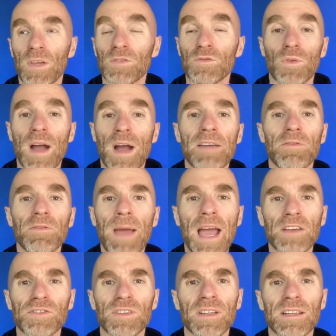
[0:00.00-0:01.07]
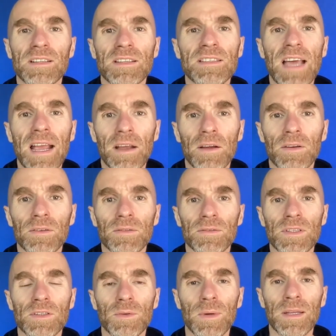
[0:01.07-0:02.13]
drive, a passion, a desire
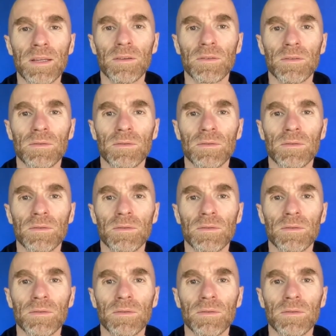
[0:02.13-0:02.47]
to do it,